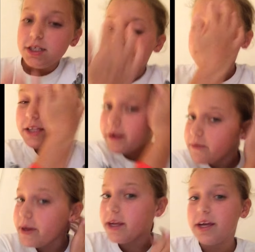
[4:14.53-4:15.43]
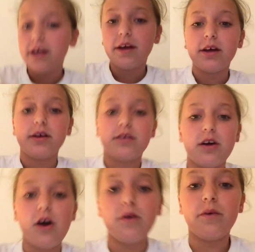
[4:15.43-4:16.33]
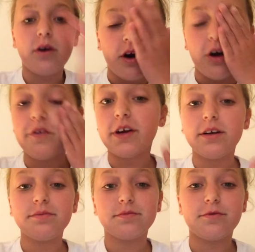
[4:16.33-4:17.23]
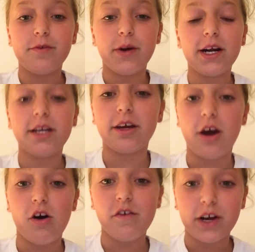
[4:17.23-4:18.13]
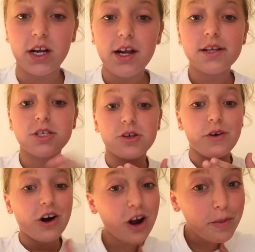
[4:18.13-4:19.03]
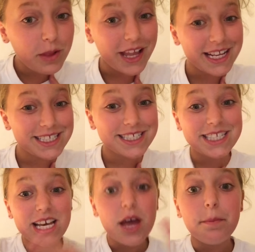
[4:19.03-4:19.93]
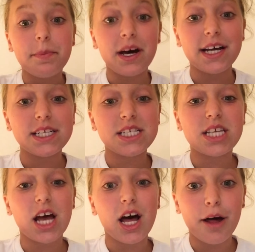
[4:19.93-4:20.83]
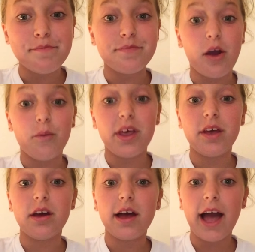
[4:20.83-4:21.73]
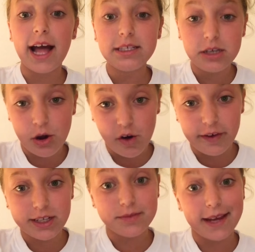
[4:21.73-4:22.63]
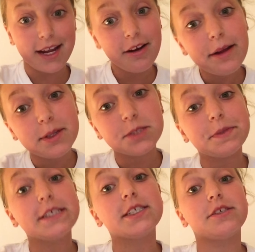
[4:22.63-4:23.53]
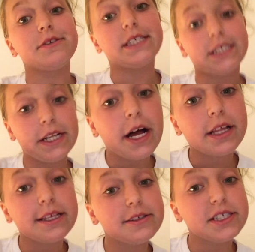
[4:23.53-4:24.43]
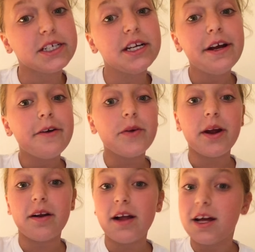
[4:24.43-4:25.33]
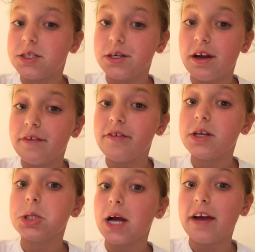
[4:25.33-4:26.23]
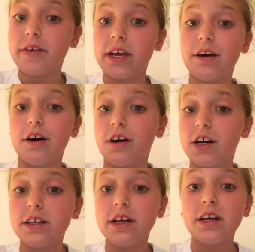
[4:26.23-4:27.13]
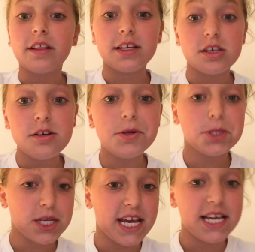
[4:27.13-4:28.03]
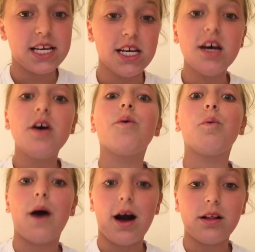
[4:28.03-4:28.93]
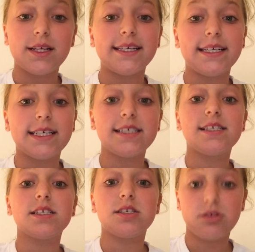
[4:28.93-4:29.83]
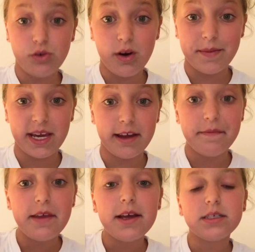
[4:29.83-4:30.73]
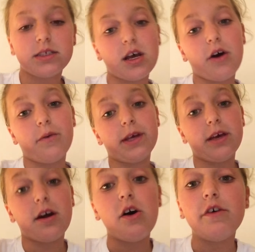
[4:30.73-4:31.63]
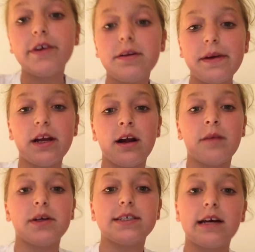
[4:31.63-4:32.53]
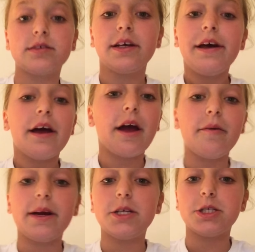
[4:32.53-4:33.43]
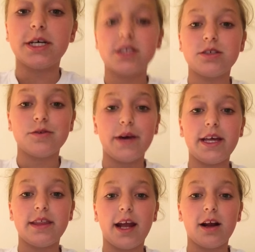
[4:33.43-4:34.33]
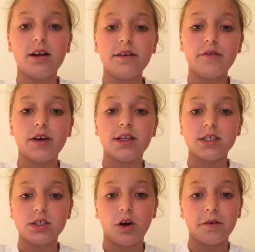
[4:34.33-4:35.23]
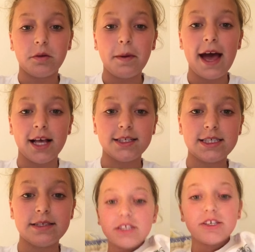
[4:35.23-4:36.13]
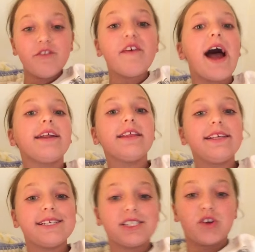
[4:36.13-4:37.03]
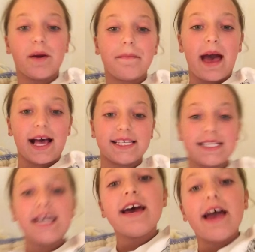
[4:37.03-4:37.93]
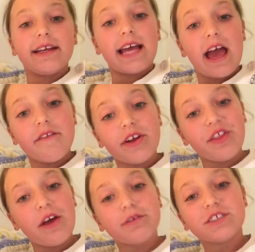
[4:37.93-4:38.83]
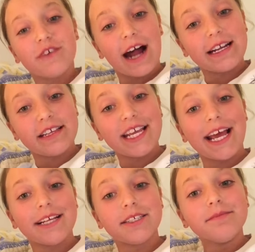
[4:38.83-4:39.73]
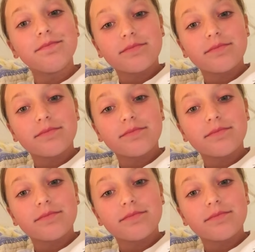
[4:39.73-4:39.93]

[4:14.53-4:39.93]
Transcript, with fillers: So then we go over, we were gonna go over to our place but um, we had to go over to my grandma's place because it was a lot closer. We are not dri driving on this huge lake while it is storming. So we go over to my grandma's house and we just wait there for the storm to pass. So finally the storm passed and everything was fine in the end.